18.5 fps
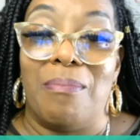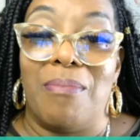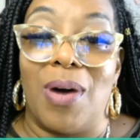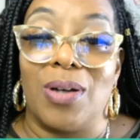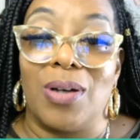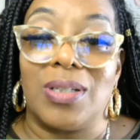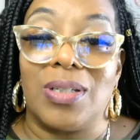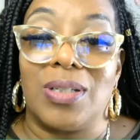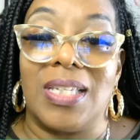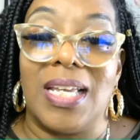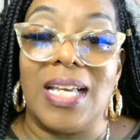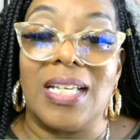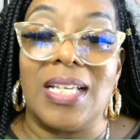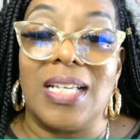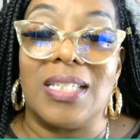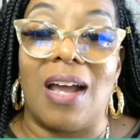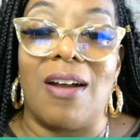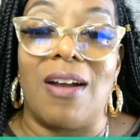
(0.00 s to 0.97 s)
Most
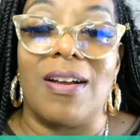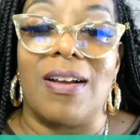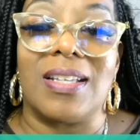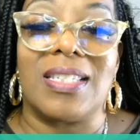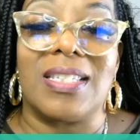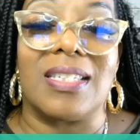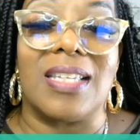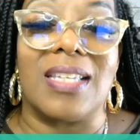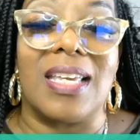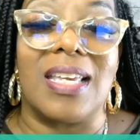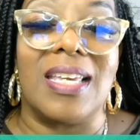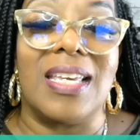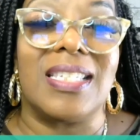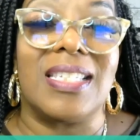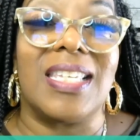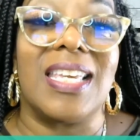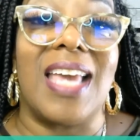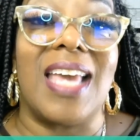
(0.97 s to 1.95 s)
things are as
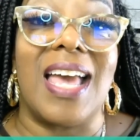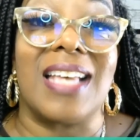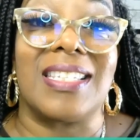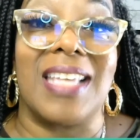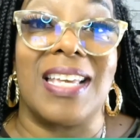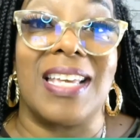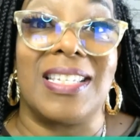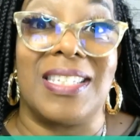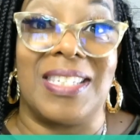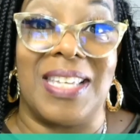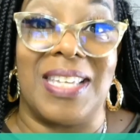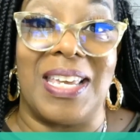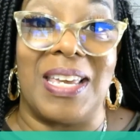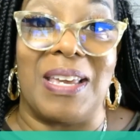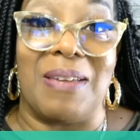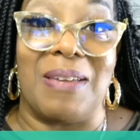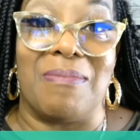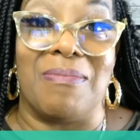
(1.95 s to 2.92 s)
easy as they
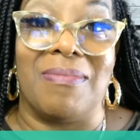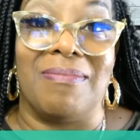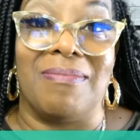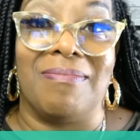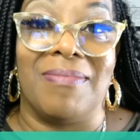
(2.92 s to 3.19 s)
seem.